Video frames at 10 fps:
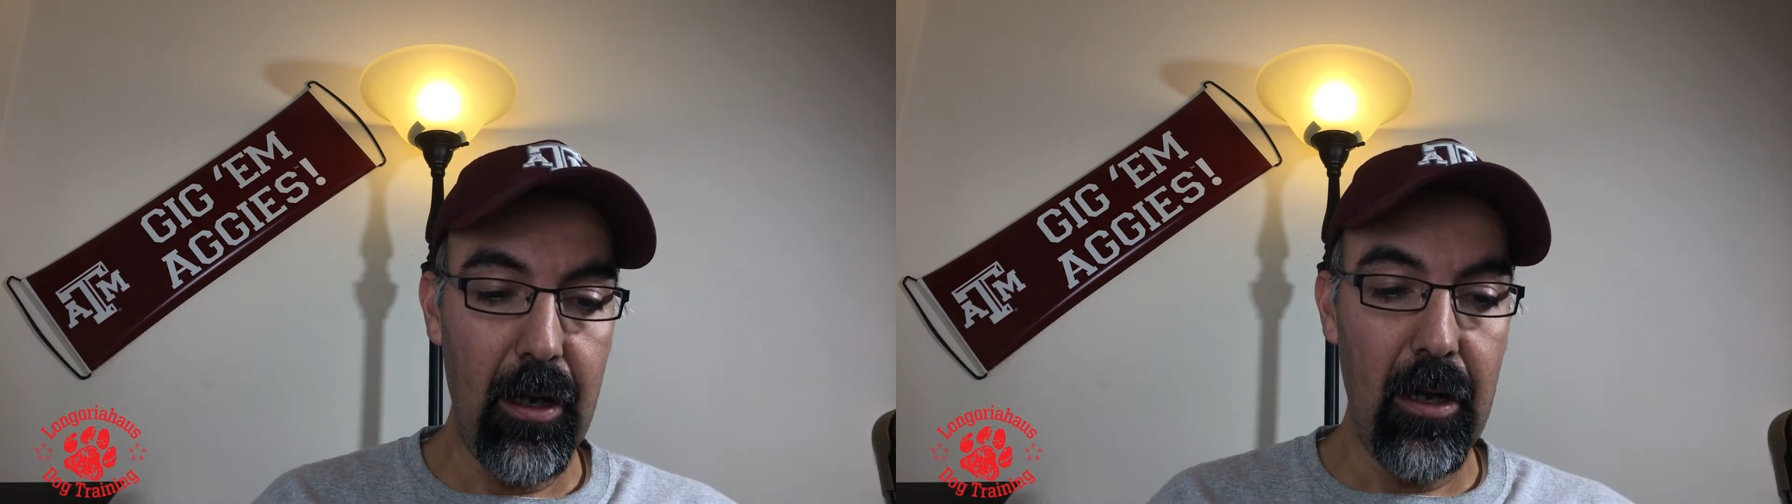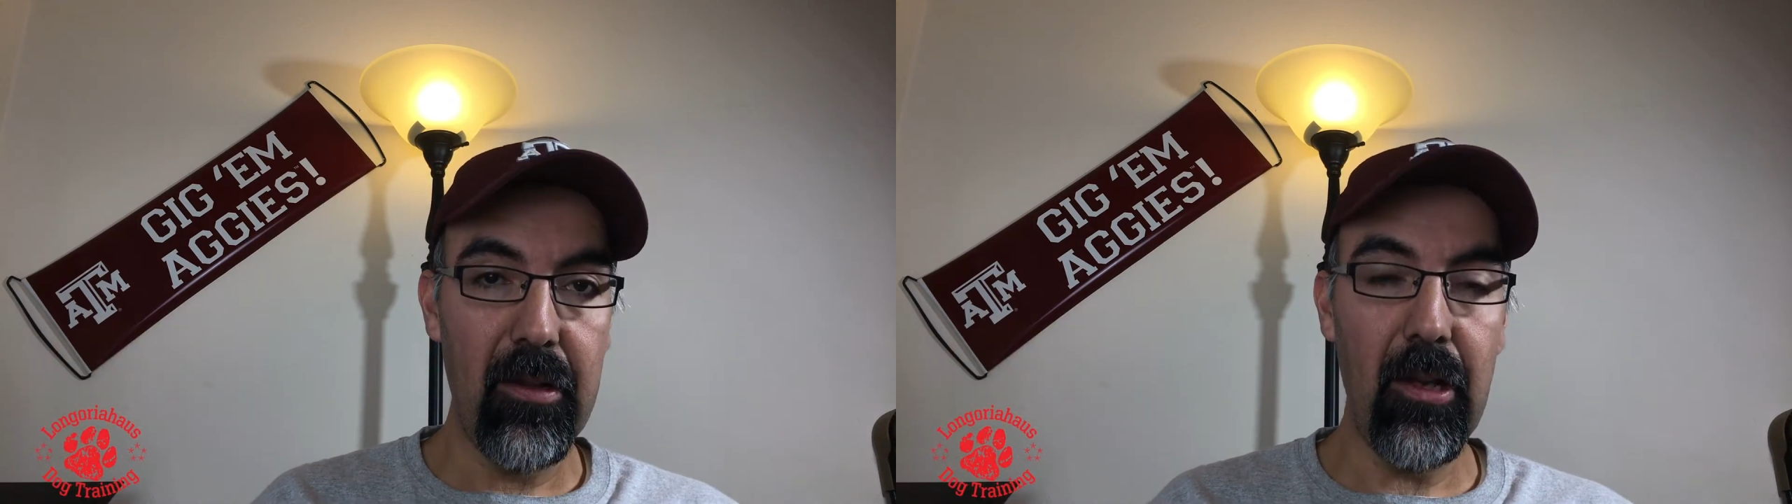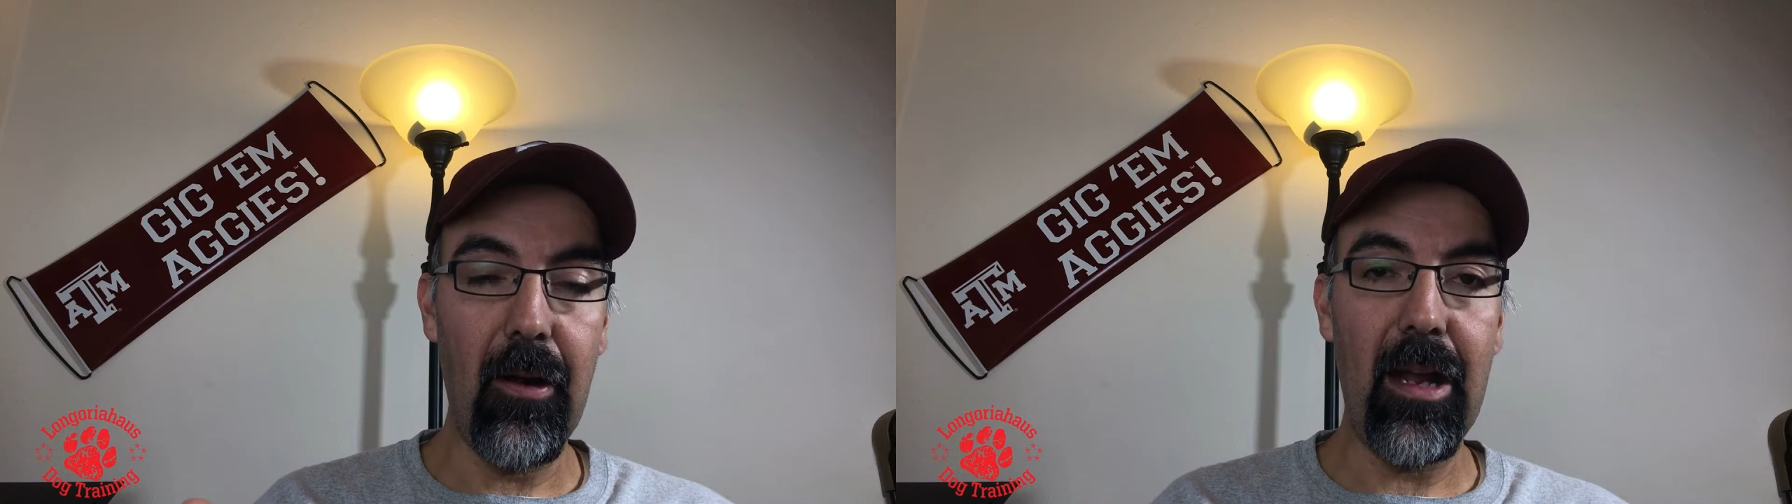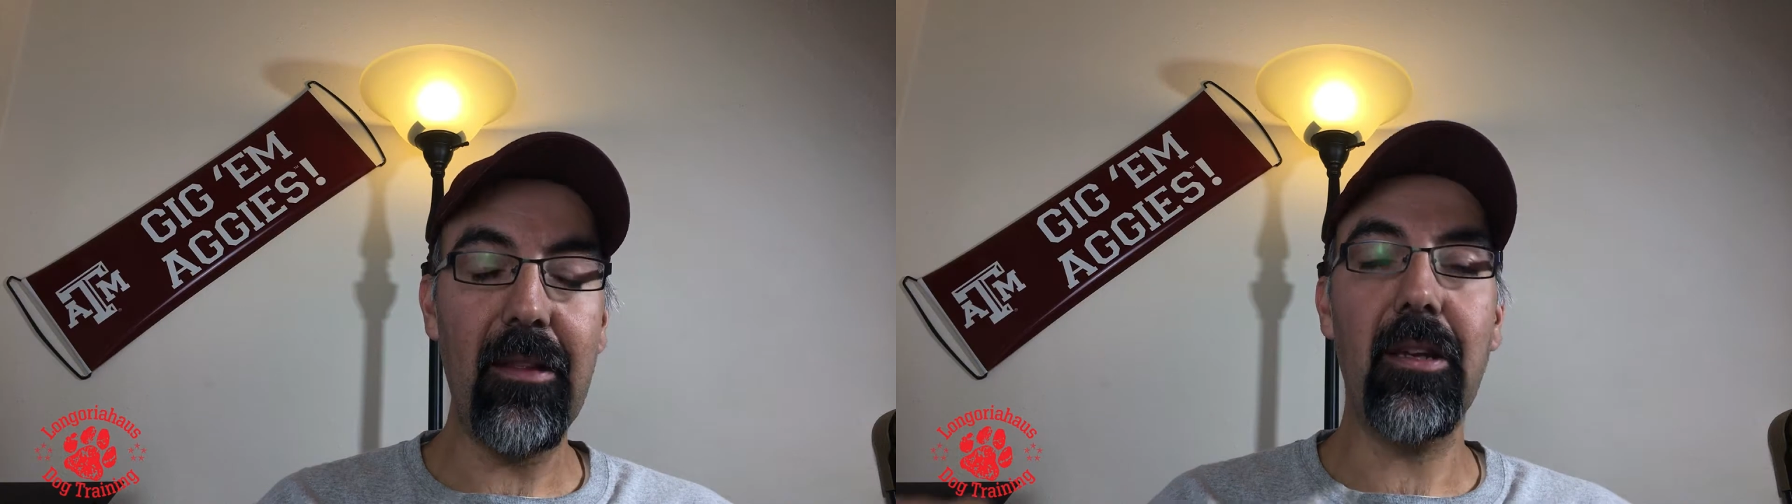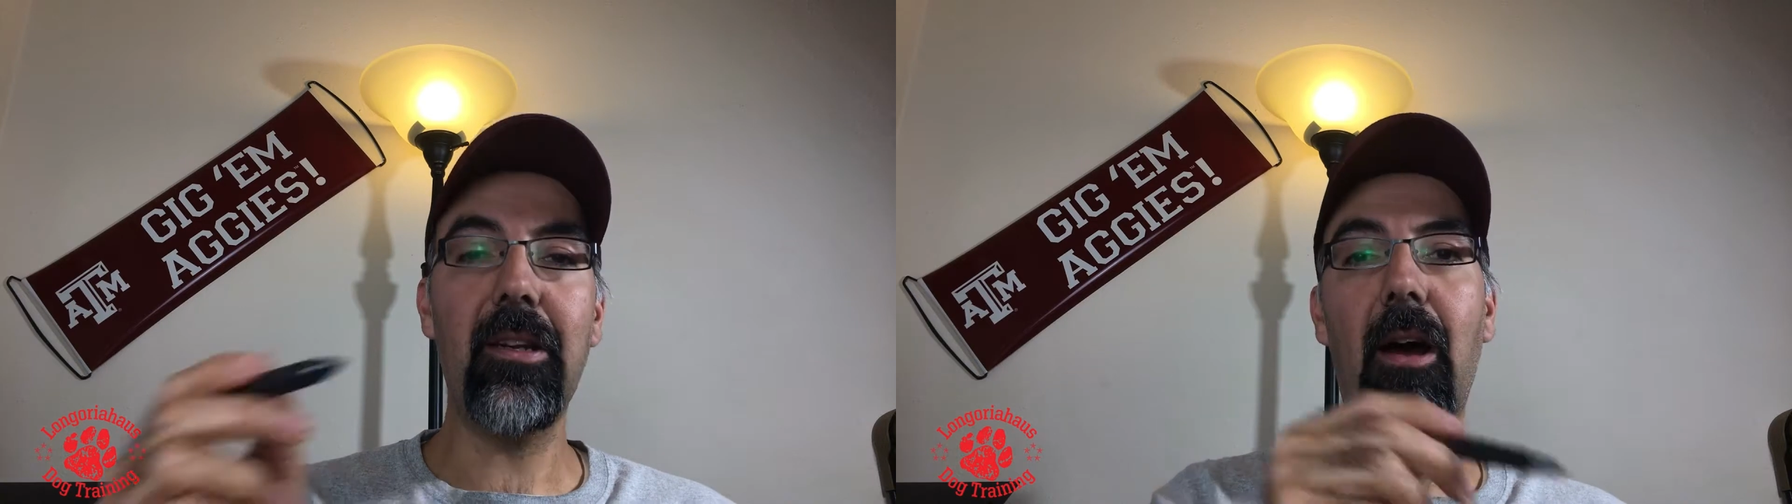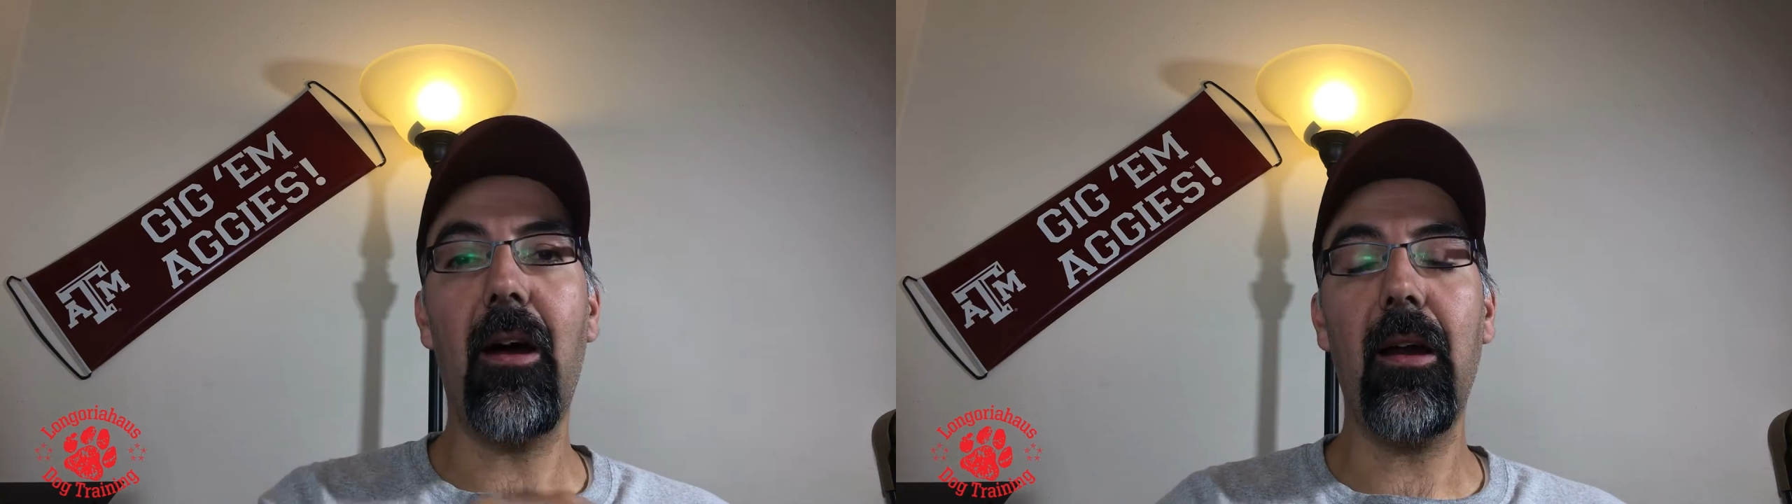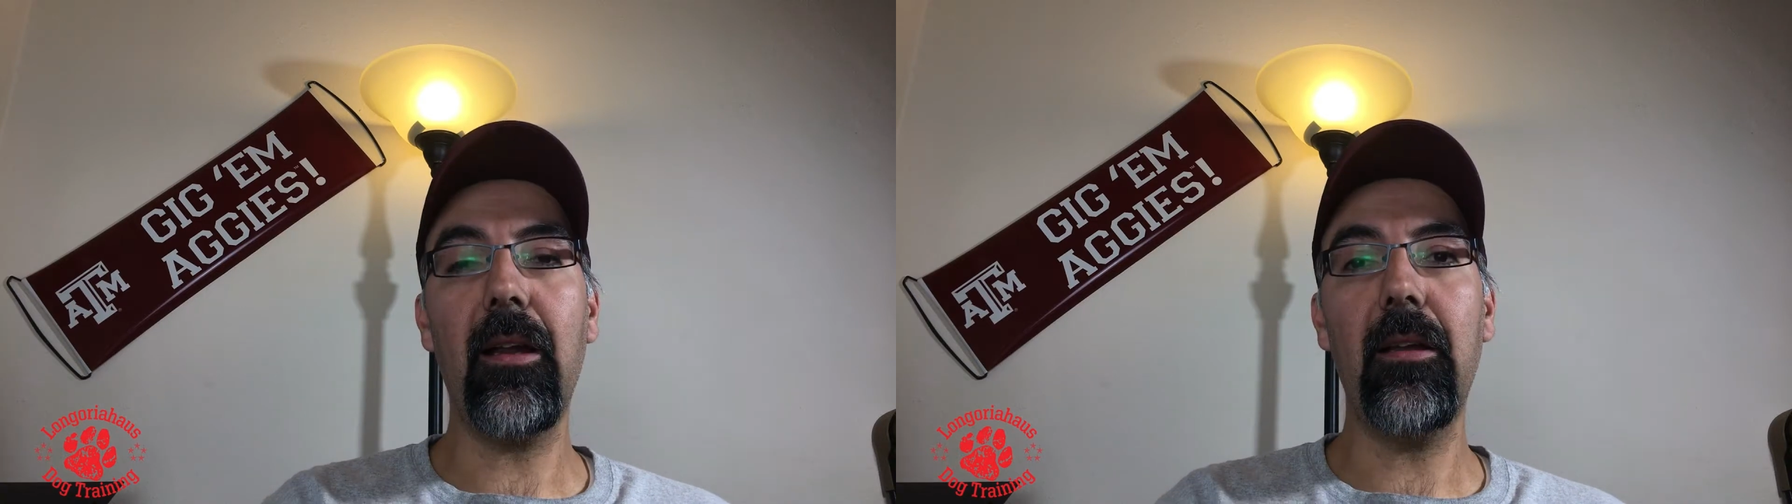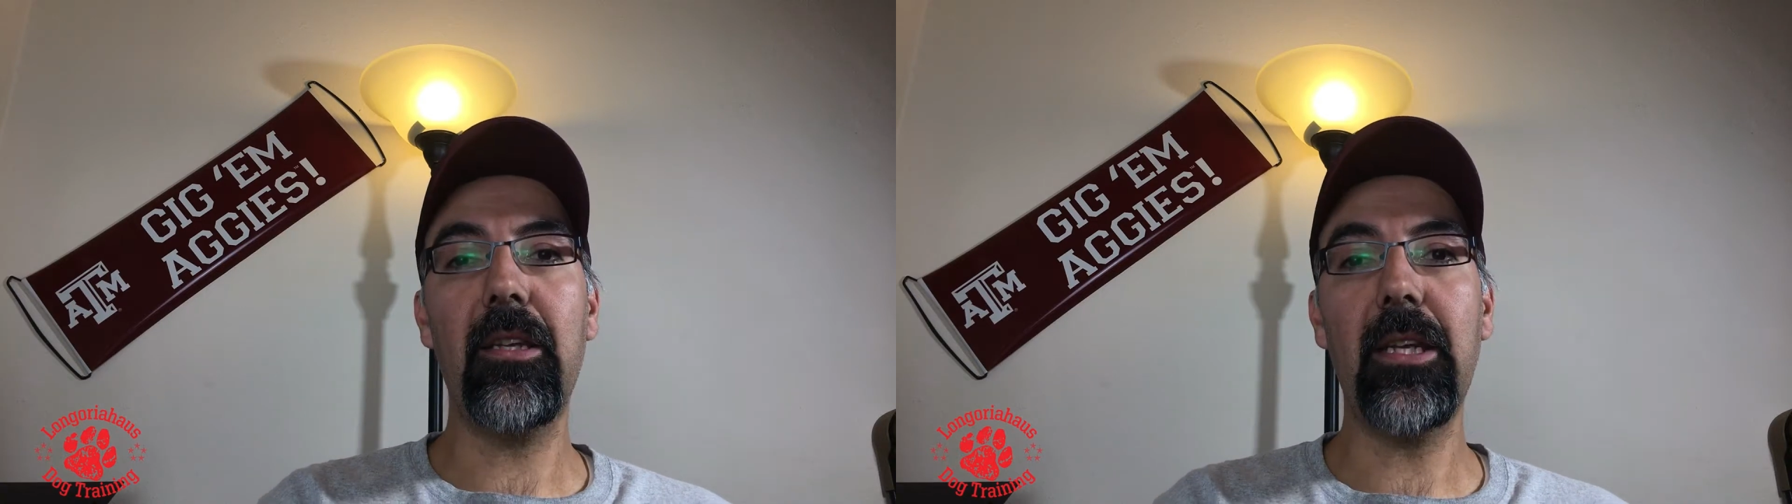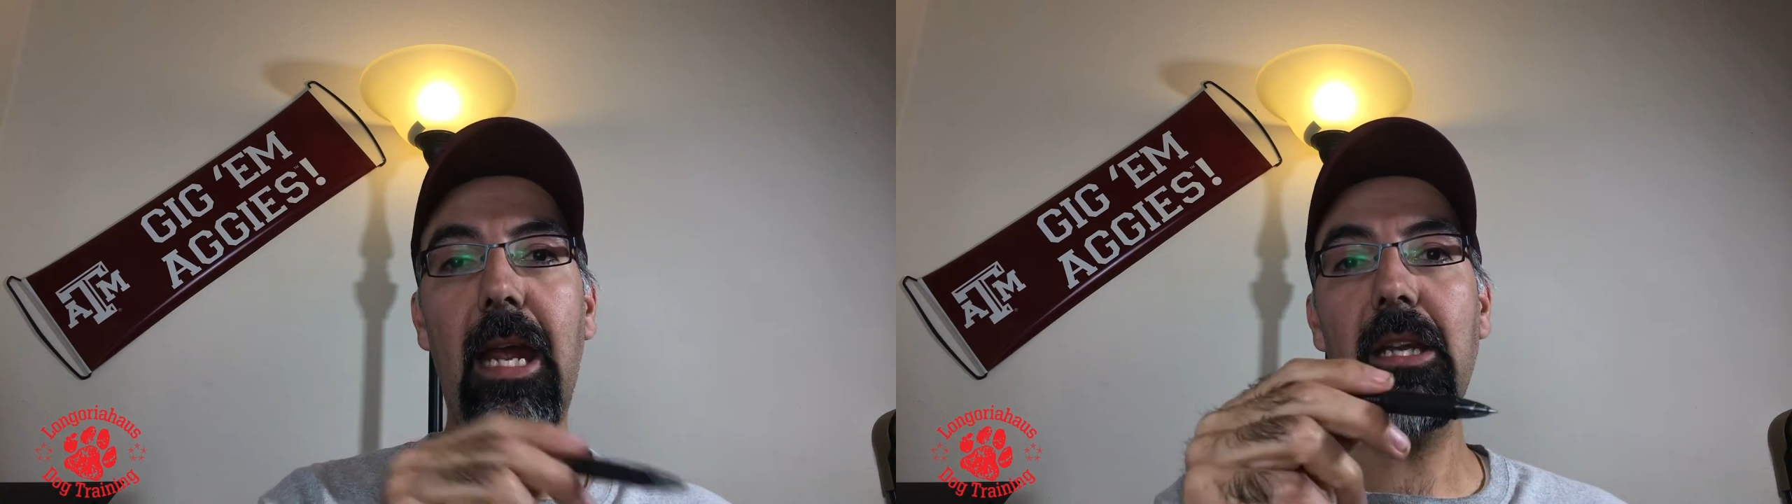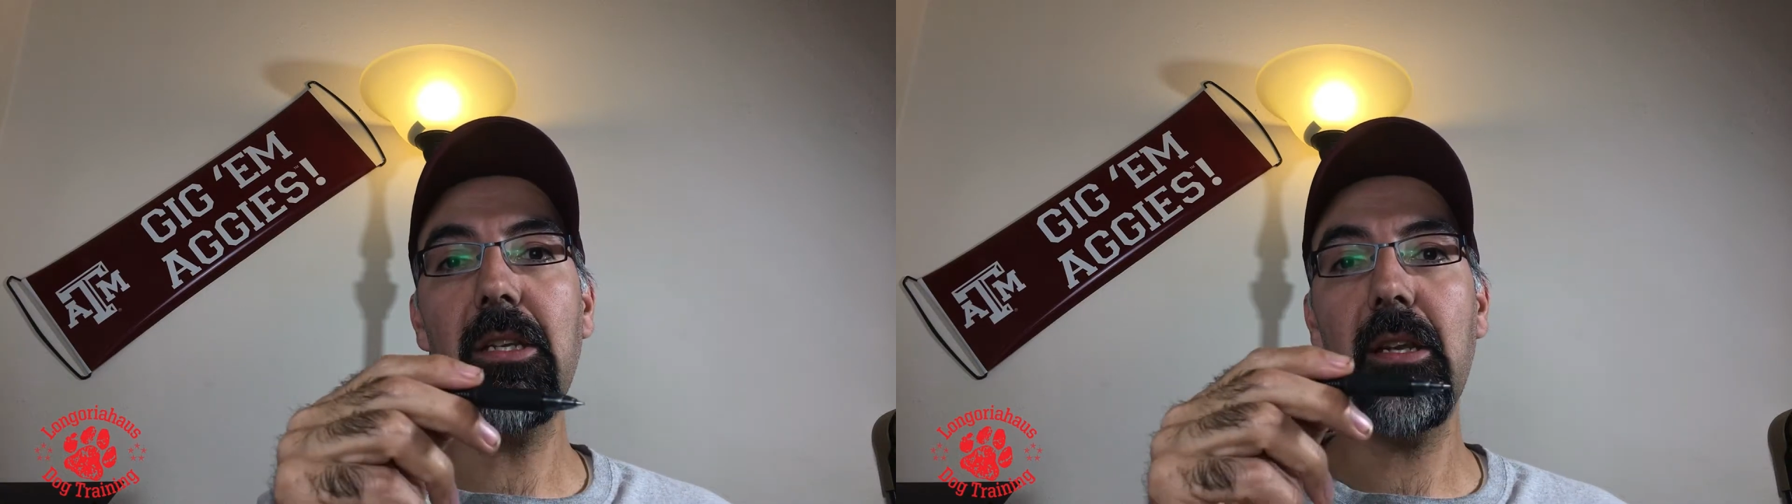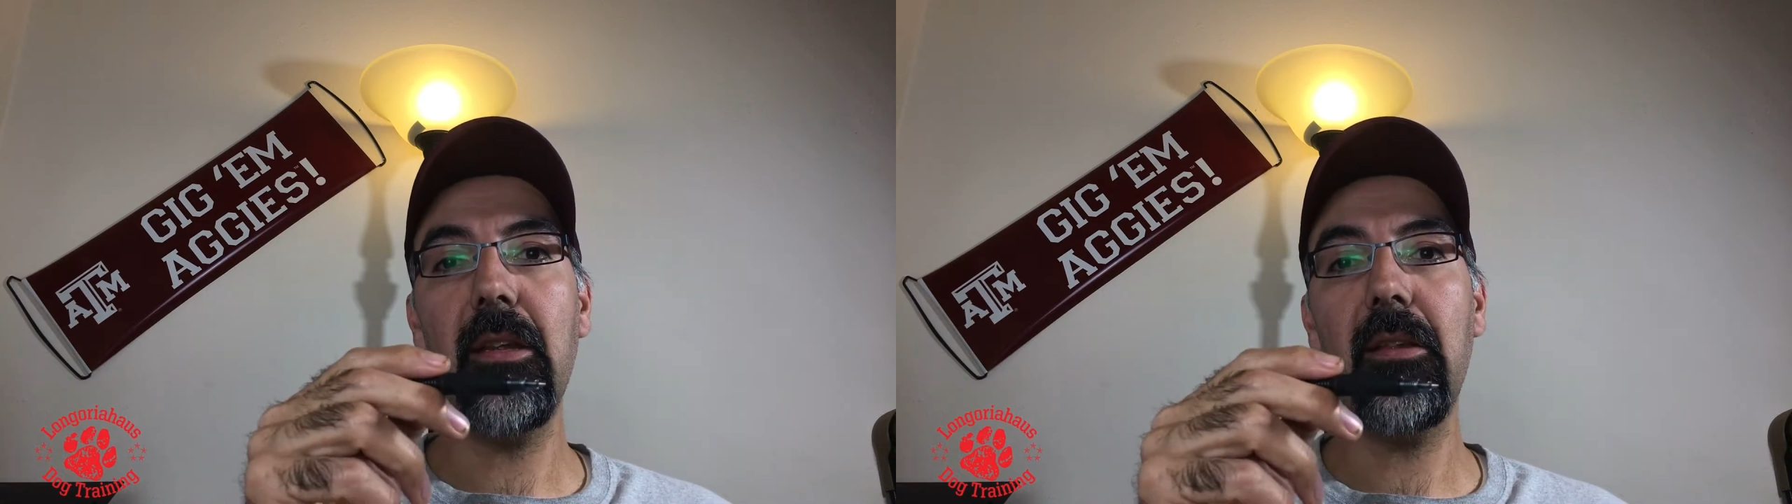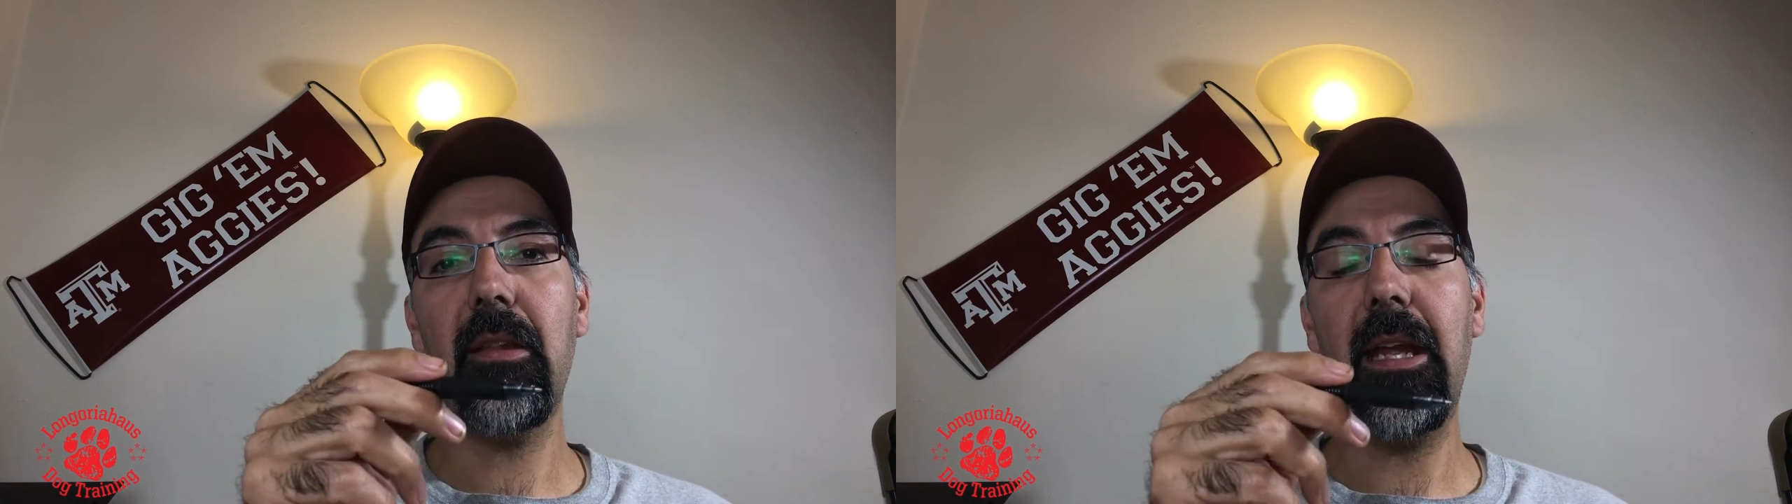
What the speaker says: So as the dog changes